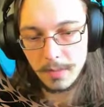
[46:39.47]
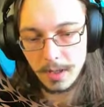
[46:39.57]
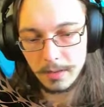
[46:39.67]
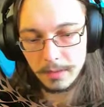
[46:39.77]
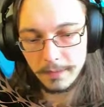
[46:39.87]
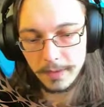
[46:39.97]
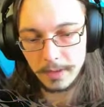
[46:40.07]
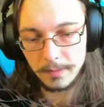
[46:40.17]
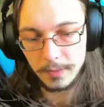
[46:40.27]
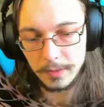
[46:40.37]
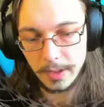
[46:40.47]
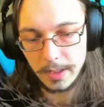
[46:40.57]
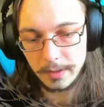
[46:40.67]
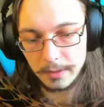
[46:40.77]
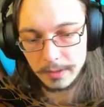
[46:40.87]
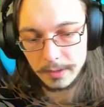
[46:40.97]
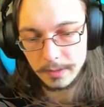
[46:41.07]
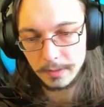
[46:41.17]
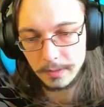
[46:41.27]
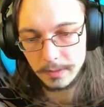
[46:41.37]
I don't know if I can put ladders
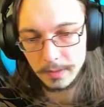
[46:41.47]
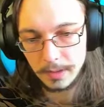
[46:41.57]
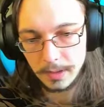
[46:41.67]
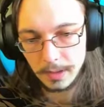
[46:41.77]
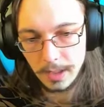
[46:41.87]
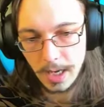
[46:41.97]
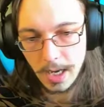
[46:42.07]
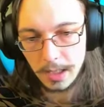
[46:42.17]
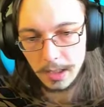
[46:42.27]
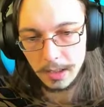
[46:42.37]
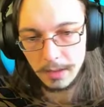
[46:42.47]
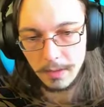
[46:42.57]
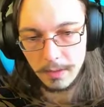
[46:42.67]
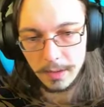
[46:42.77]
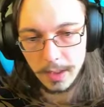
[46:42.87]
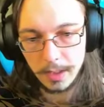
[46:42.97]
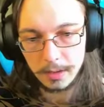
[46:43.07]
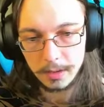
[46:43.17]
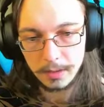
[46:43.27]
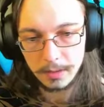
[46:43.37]
hanging on an
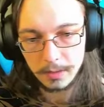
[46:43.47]
edge.